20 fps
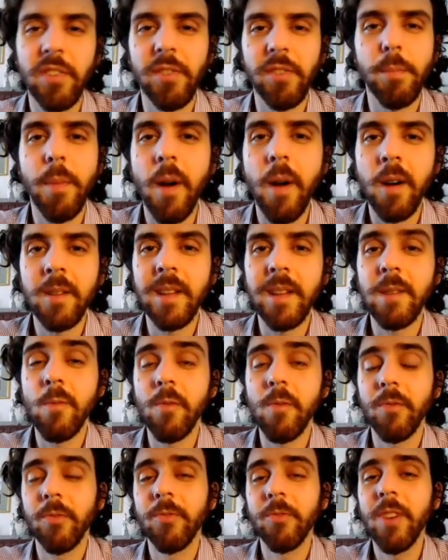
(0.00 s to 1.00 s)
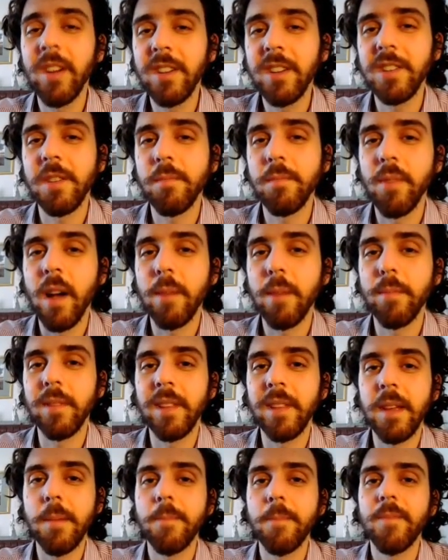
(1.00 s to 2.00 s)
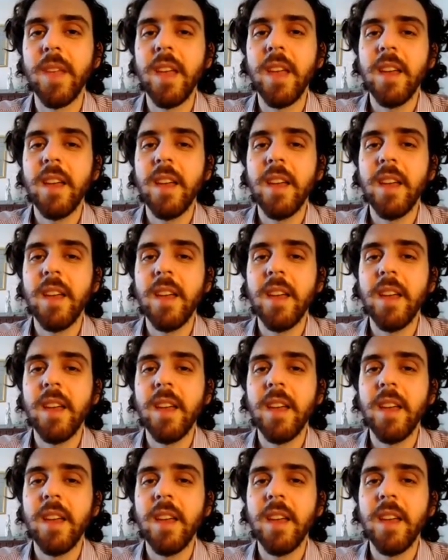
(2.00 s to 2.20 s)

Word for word: falls apart and won't function properly.